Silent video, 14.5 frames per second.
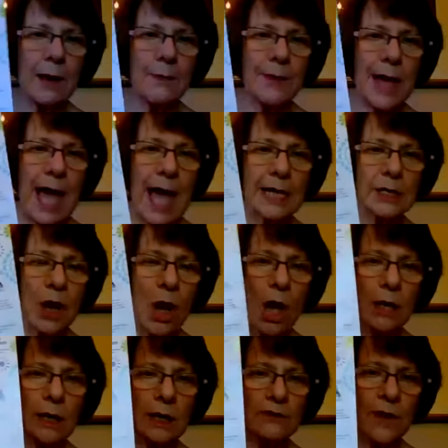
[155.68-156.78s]
up at
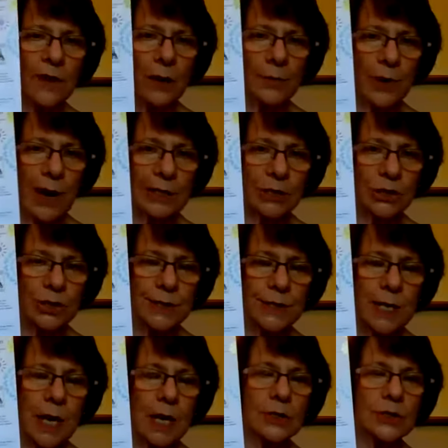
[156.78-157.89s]
all of our branches.
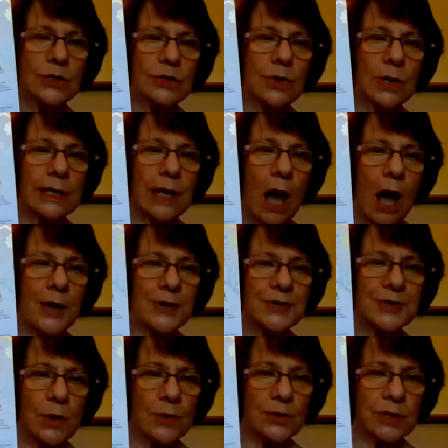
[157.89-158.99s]
You can
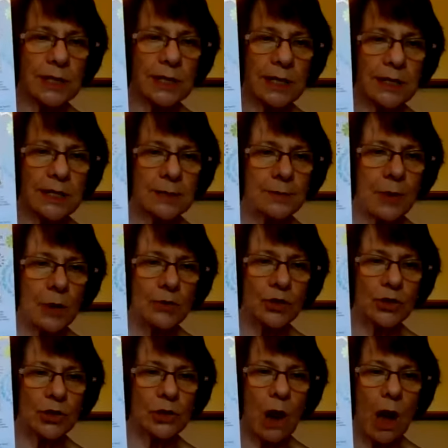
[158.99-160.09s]
also see this
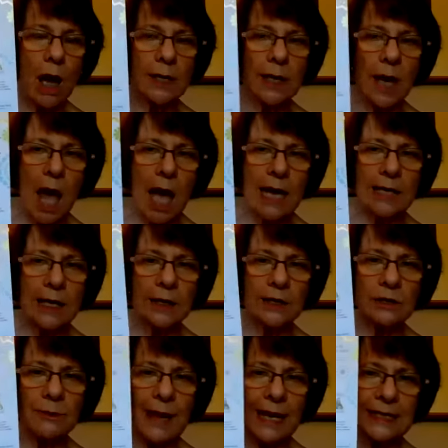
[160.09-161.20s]
brochure online
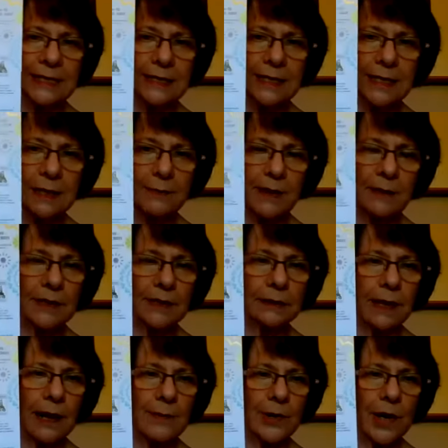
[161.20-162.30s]
under Pasadena Public
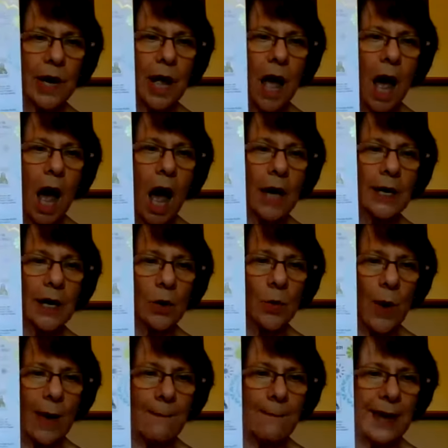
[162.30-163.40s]
Library on our
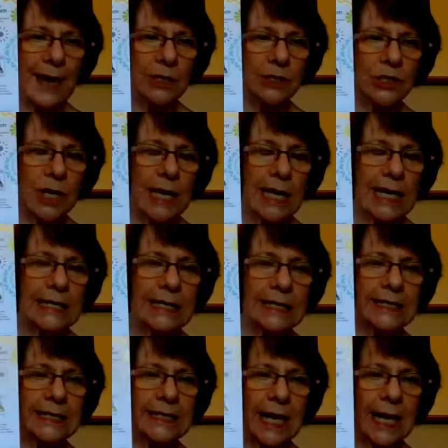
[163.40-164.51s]
webpage. It
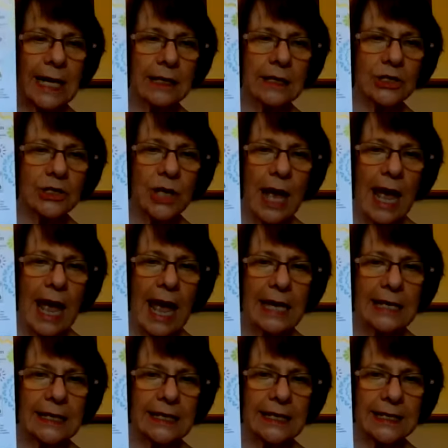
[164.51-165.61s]
is in English
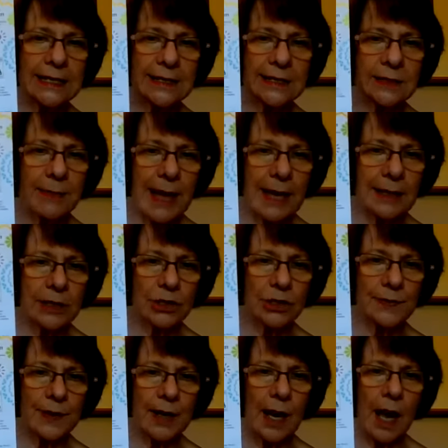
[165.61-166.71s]
and it is in
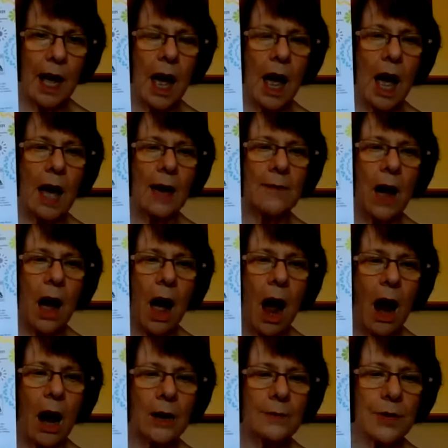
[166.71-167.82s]
Spanish. Um,
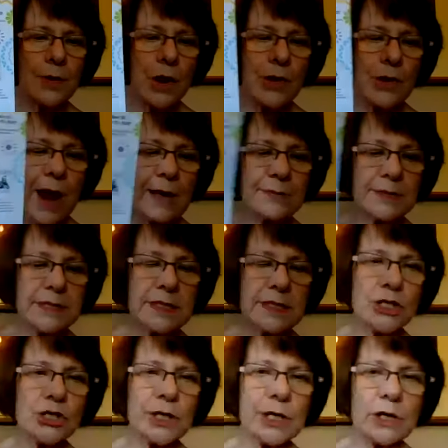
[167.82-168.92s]
our programs
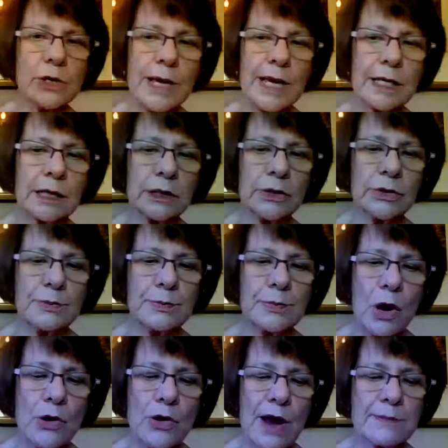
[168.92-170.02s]
this year include
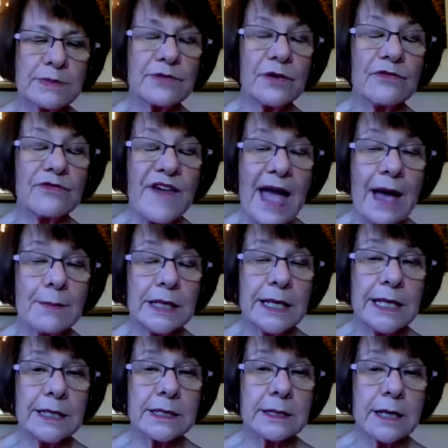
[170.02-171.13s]
programs for
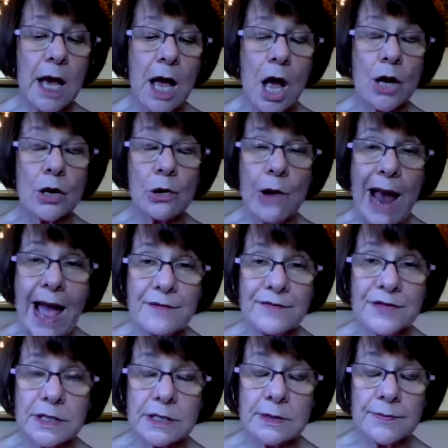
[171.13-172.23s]
families,
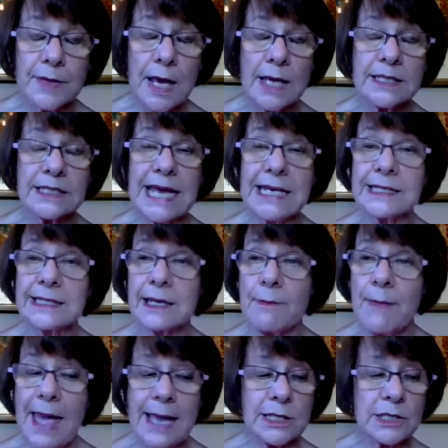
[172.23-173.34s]
crafts, takes and
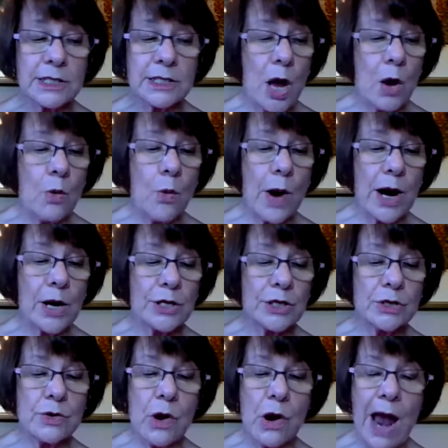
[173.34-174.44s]
makes, where
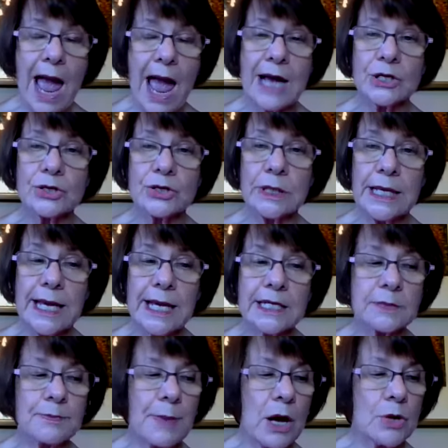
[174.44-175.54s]
you are actually
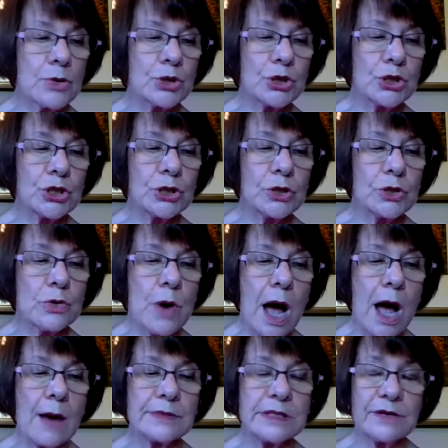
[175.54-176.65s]
exposed to
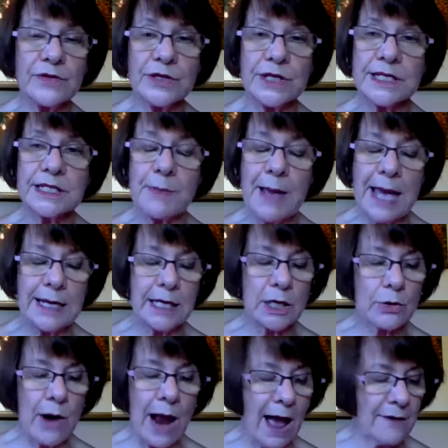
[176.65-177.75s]
um, different Hispanic
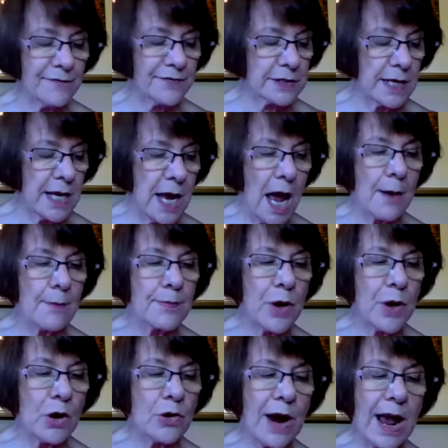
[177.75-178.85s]
crafts,
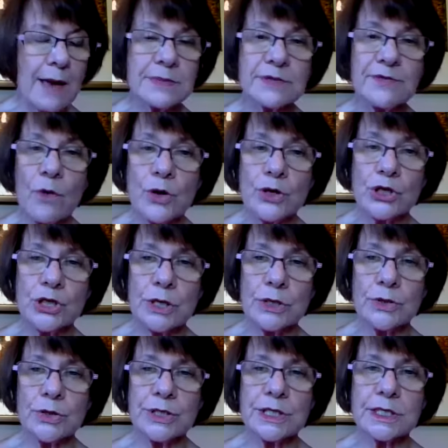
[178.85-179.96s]
programs for
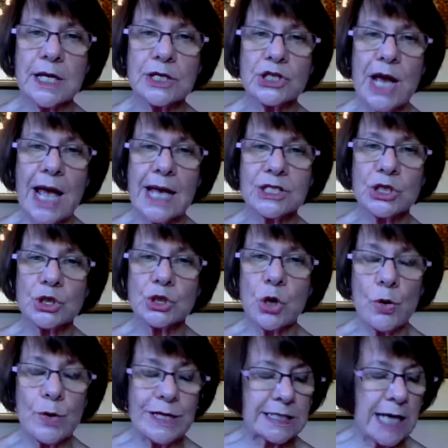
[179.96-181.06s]
children, such as
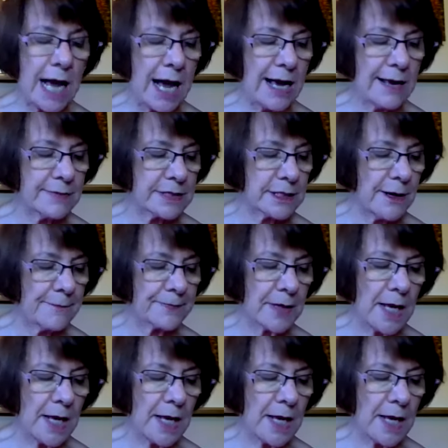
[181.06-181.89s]
Story Times